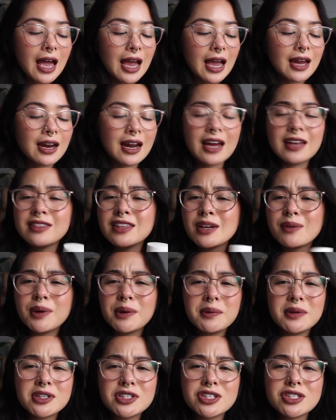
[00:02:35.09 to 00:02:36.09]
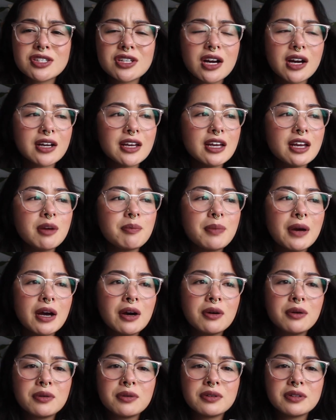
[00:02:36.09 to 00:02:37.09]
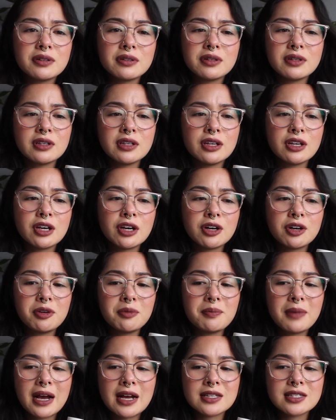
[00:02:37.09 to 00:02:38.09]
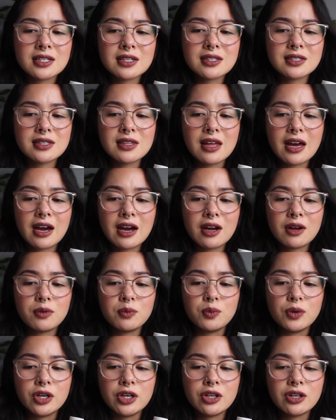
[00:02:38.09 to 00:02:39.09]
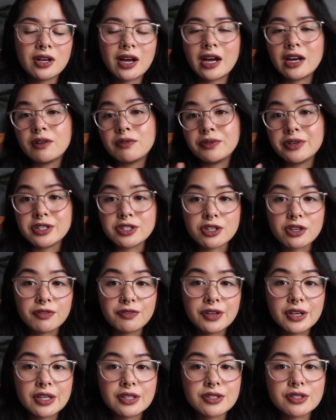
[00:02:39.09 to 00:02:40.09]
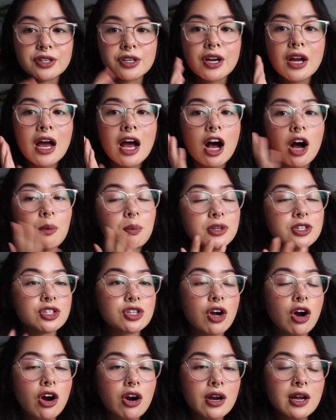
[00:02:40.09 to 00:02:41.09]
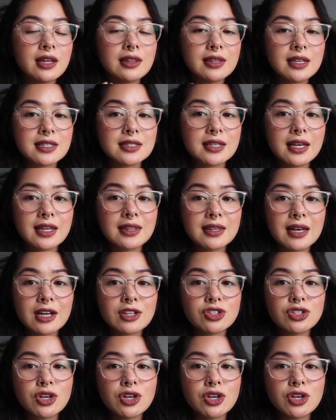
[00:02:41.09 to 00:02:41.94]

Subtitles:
And I think we were just talking about, you know, masks that would kind of resurface or help with scarring, things like that.